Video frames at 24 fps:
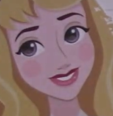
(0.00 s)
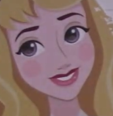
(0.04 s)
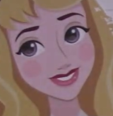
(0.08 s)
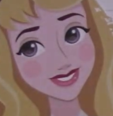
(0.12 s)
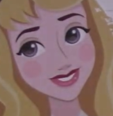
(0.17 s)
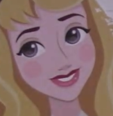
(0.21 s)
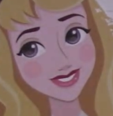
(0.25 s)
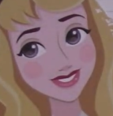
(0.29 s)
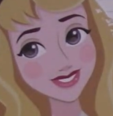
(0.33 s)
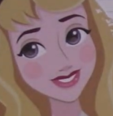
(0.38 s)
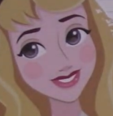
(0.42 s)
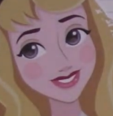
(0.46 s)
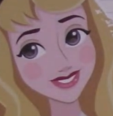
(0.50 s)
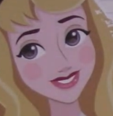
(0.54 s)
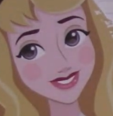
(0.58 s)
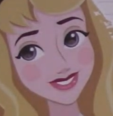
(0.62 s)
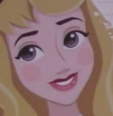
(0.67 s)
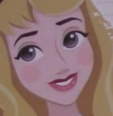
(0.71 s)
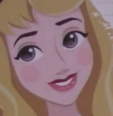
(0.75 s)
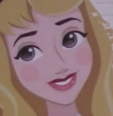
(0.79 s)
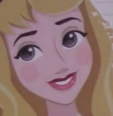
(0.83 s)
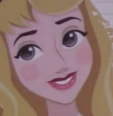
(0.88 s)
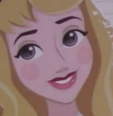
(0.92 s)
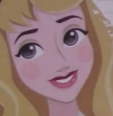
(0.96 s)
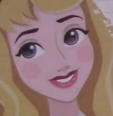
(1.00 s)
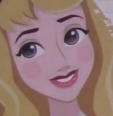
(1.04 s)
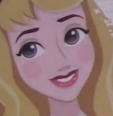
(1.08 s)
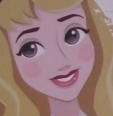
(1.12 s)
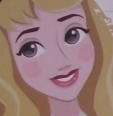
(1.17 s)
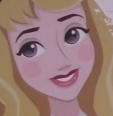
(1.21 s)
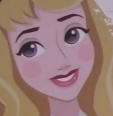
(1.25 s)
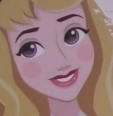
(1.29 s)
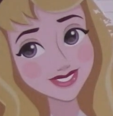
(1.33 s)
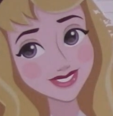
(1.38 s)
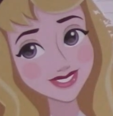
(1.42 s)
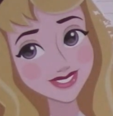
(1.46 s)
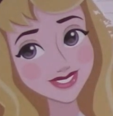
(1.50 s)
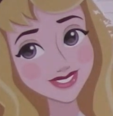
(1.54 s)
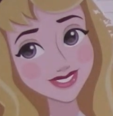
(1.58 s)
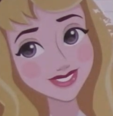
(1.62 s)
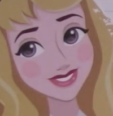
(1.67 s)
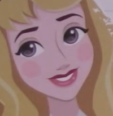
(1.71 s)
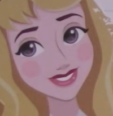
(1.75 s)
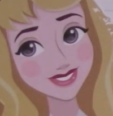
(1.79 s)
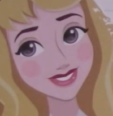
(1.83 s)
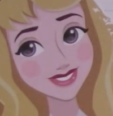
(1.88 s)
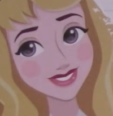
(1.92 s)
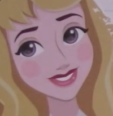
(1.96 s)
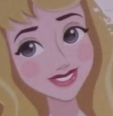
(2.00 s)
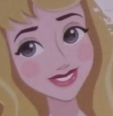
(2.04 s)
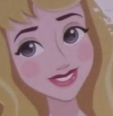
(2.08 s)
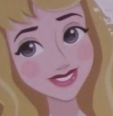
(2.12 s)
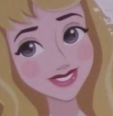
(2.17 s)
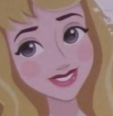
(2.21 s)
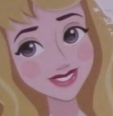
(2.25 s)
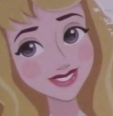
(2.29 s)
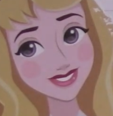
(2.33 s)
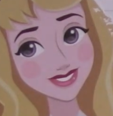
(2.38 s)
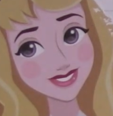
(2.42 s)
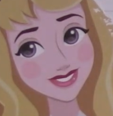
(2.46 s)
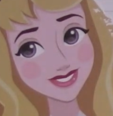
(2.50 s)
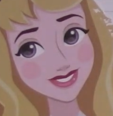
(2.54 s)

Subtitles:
This one would involve a lot more fussy cutting.